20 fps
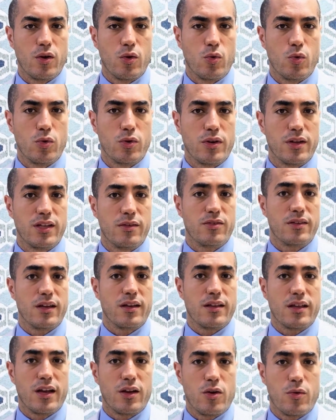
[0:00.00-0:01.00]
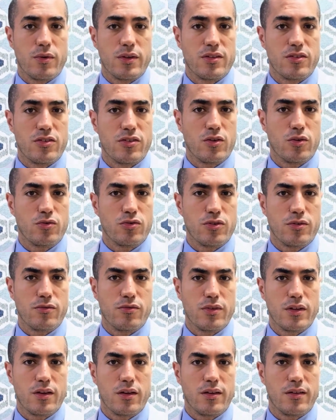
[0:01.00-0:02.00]
or even a narrowing so
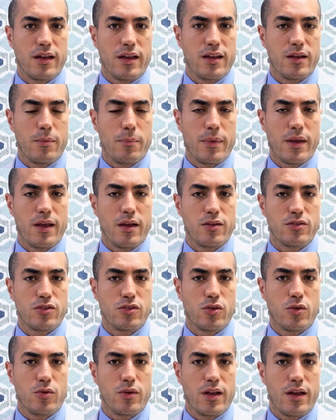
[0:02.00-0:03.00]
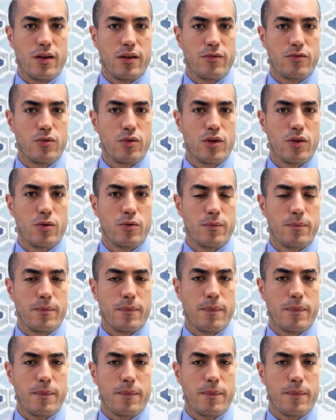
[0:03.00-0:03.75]
severe that it impairs urinary flow.